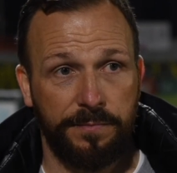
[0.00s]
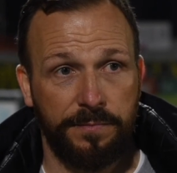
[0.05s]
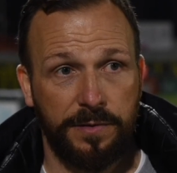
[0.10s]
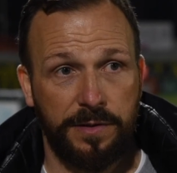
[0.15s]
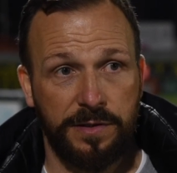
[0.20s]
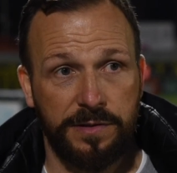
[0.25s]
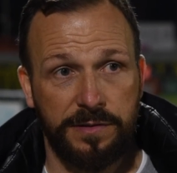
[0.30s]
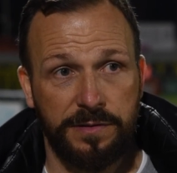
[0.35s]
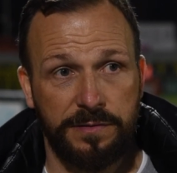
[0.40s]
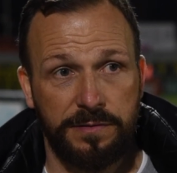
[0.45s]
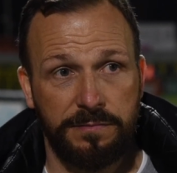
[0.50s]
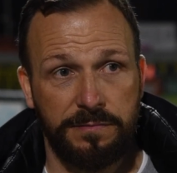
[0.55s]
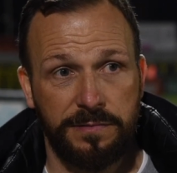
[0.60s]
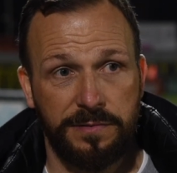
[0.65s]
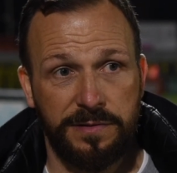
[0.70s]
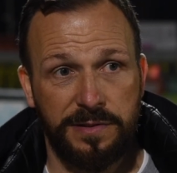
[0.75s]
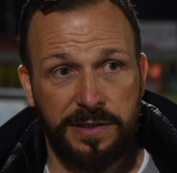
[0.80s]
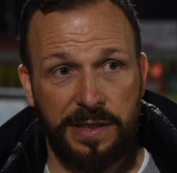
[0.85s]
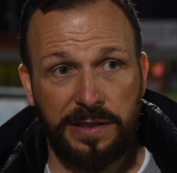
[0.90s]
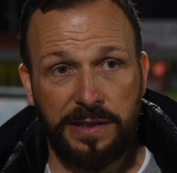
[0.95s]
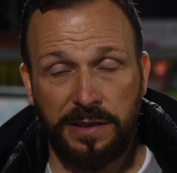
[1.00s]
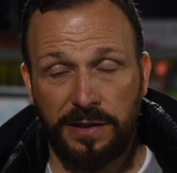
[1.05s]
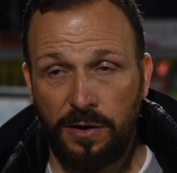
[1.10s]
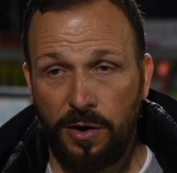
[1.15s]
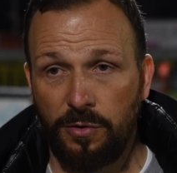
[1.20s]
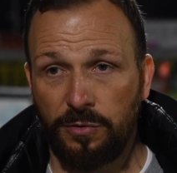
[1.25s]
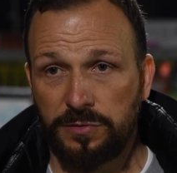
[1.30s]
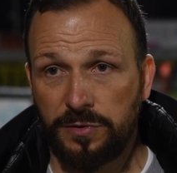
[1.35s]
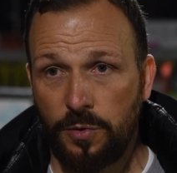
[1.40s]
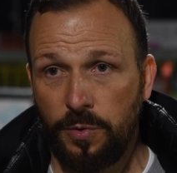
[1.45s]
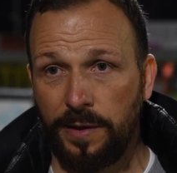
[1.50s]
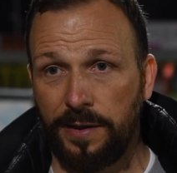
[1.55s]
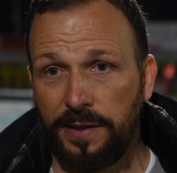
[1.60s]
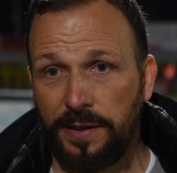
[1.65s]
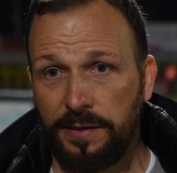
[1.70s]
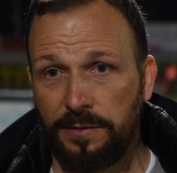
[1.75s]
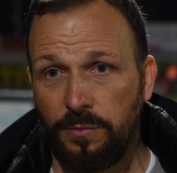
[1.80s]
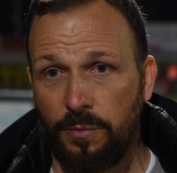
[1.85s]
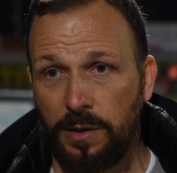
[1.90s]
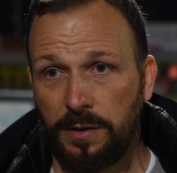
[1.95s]
conceding goals
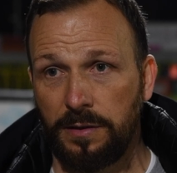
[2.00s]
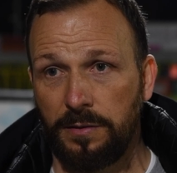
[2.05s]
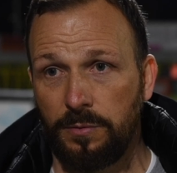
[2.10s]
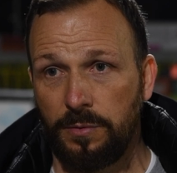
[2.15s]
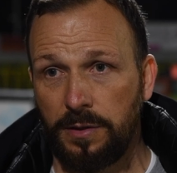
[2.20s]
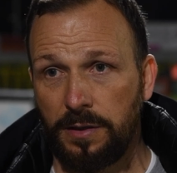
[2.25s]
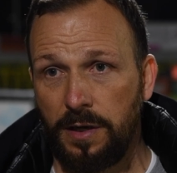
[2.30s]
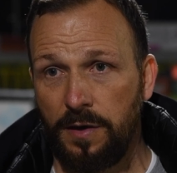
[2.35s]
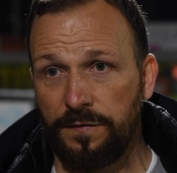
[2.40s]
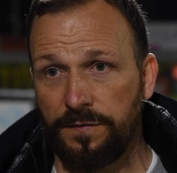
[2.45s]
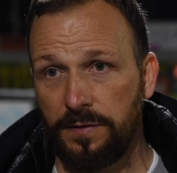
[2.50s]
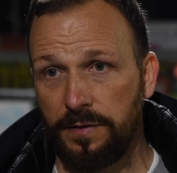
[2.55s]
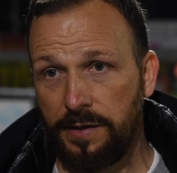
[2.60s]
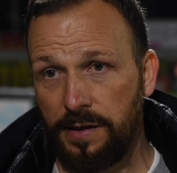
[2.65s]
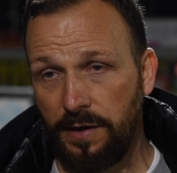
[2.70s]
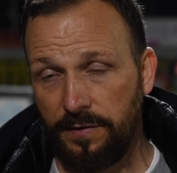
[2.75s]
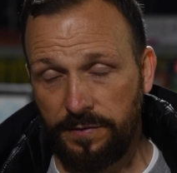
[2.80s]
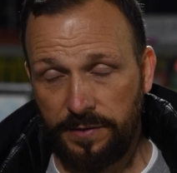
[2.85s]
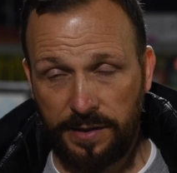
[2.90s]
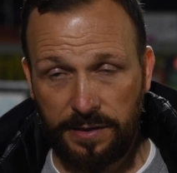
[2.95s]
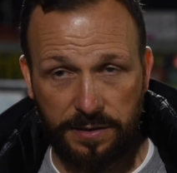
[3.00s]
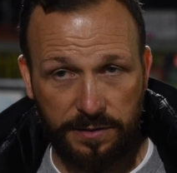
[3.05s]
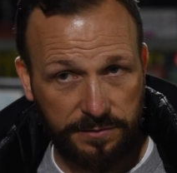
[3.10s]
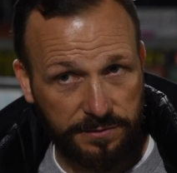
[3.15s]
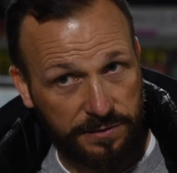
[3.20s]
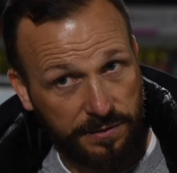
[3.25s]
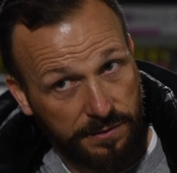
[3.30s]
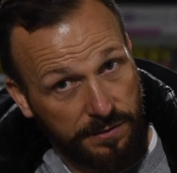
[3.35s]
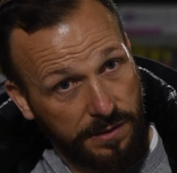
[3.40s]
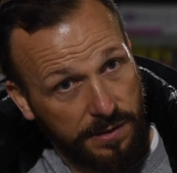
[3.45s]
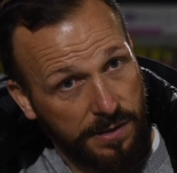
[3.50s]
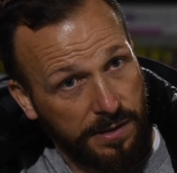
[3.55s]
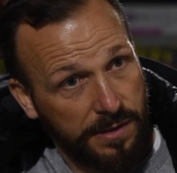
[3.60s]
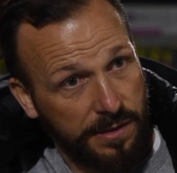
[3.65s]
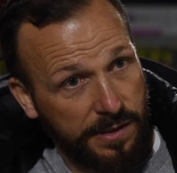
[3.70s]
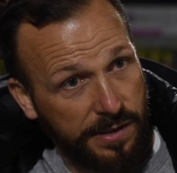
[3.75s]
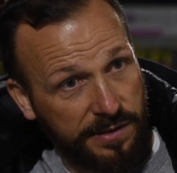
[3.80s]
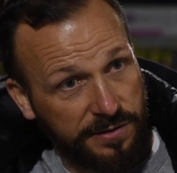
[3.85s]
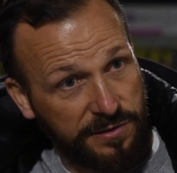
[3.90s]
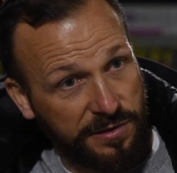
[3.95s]
quickly, one after the other in
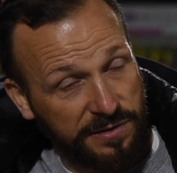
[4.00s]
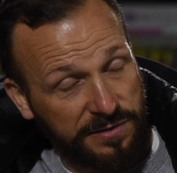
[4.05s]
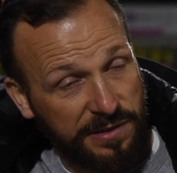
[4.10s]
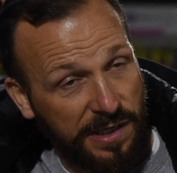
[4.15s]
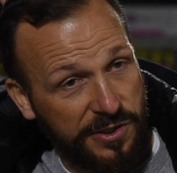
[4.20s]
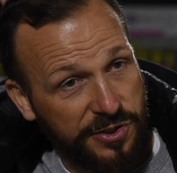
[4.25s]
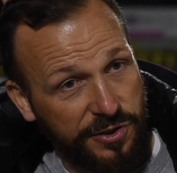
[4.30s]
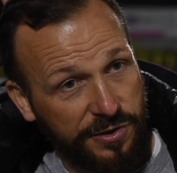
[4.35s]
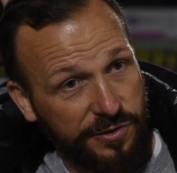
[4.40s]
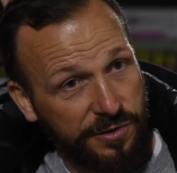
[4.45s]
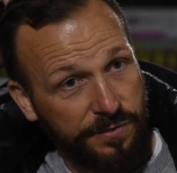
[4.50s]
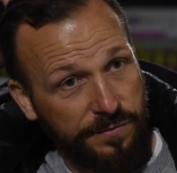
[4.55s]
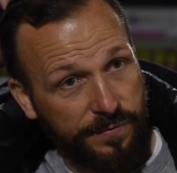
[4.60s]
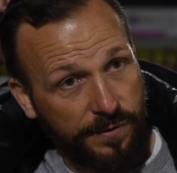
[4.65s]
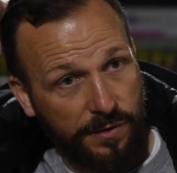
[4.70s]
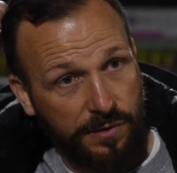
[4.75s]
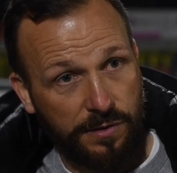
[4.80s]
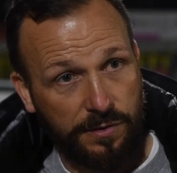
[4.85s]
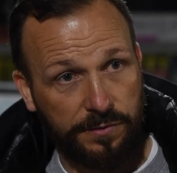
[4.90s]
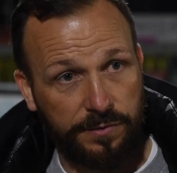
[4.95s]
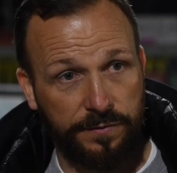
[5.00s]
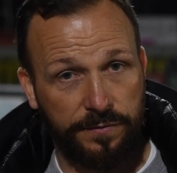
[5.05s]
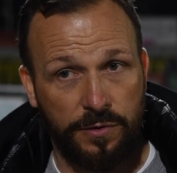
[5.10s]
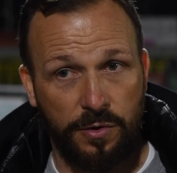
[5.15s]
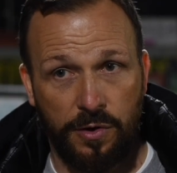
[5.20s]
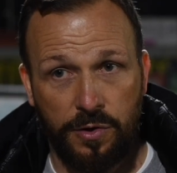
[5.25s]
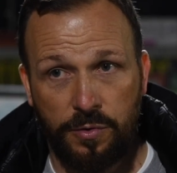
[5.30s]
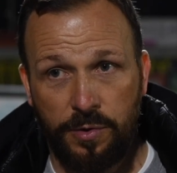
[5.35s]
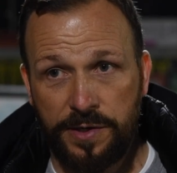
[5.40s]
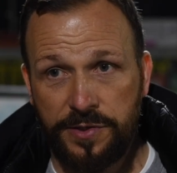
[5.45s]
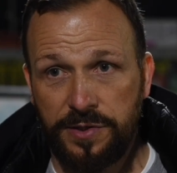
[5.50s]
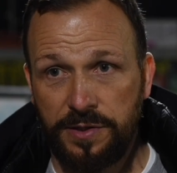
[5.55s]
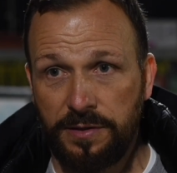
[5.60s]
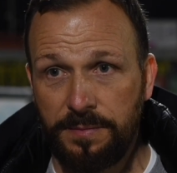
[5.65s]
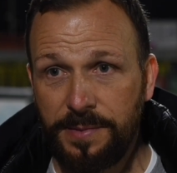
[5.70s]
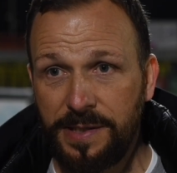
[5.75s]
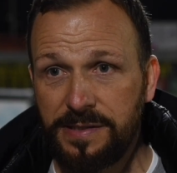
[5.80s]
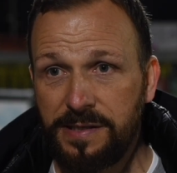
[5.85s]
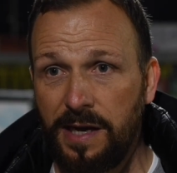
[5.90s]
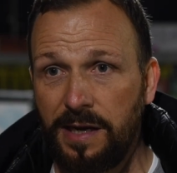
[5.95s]
succession, you've got to question the
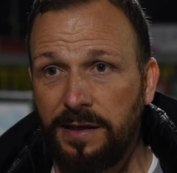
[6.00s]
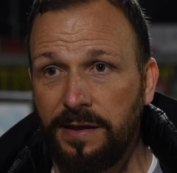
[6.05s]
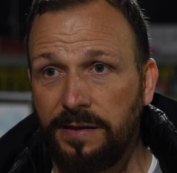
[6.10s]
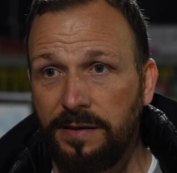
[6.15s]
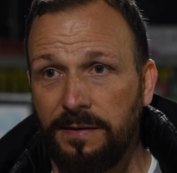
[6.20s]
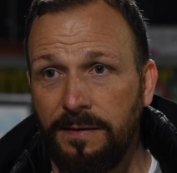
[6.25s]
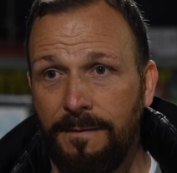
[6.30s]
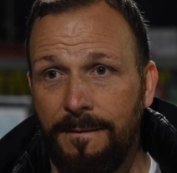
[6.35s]
mentality.